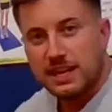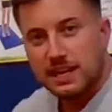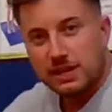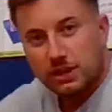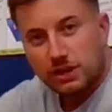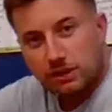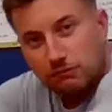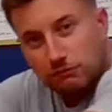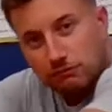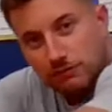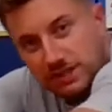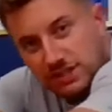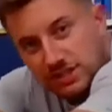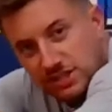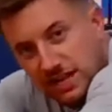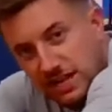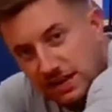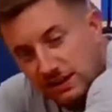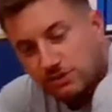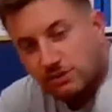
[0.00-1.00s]
And you're going to
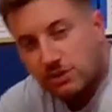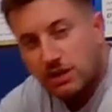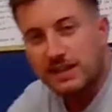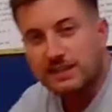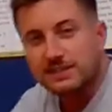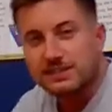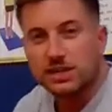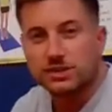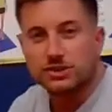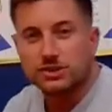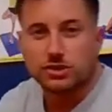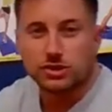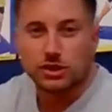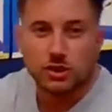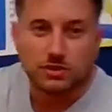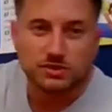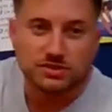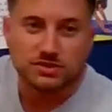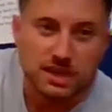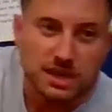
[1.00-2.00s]
reach out and try to touch your
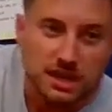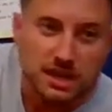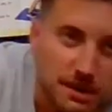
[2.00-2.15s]
toes.